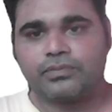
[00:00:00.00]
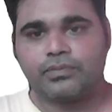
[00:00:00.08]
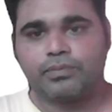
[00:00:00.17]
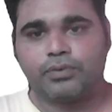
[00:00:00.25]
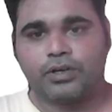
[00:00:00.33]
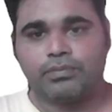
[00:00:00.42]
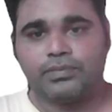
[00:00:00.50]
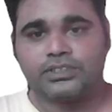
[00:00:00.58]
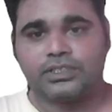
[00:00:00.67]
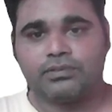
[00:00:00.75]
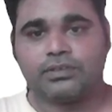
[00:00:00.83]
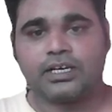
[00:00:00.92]
formation
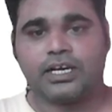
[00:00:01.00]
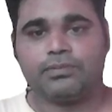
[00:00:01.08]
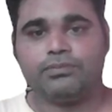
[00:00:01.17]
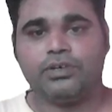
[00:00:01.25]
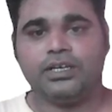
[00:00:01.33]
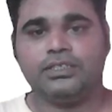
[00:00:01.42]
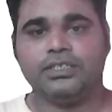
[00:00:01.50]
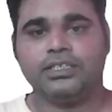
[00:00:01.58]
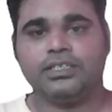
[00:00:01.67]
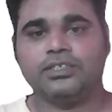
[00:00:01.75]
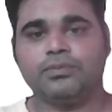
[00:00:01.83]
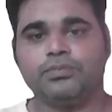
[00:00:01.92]
of the carbohydrate
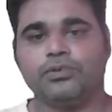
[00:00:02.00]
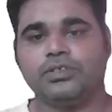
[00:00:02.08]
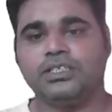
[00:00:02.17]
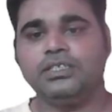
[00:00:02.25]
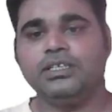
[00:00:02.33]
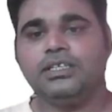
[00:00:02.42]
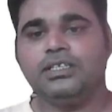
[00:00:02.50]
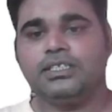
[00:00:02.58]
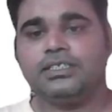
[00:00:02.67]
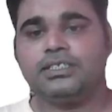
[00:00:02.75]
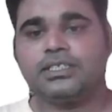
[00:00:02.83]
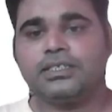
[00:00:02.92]
and the protein, it